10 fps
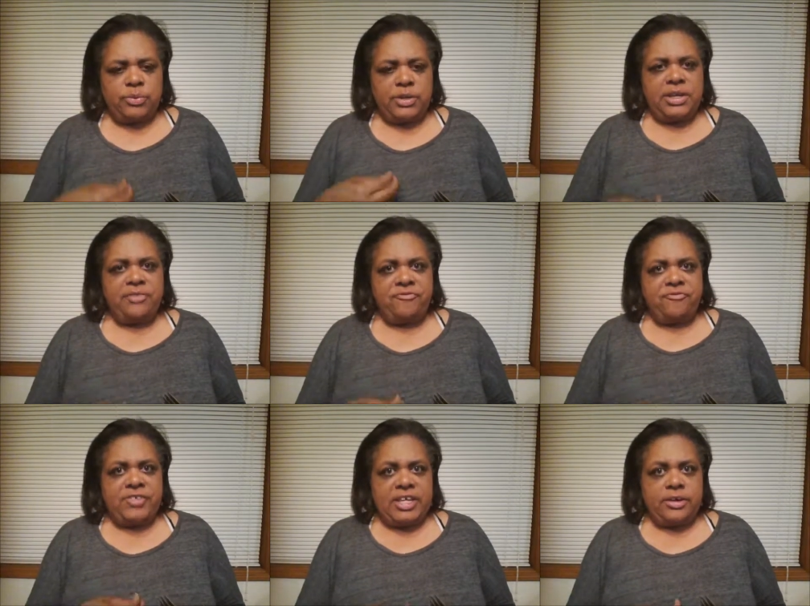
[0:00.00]
we
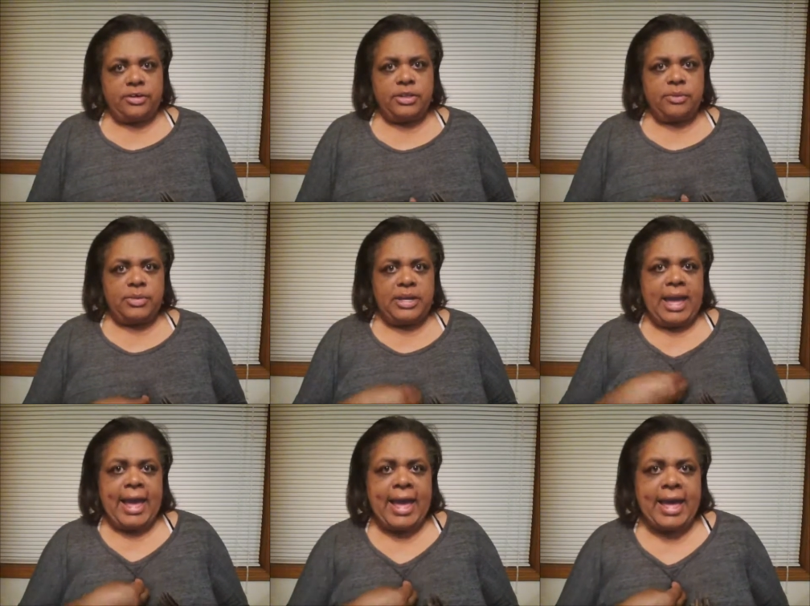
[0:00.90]
feel, that we
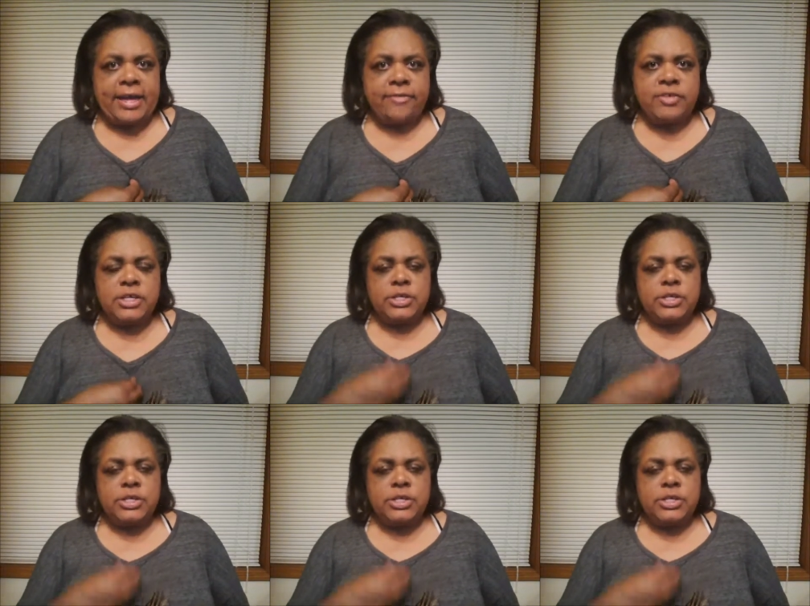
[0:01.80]
have,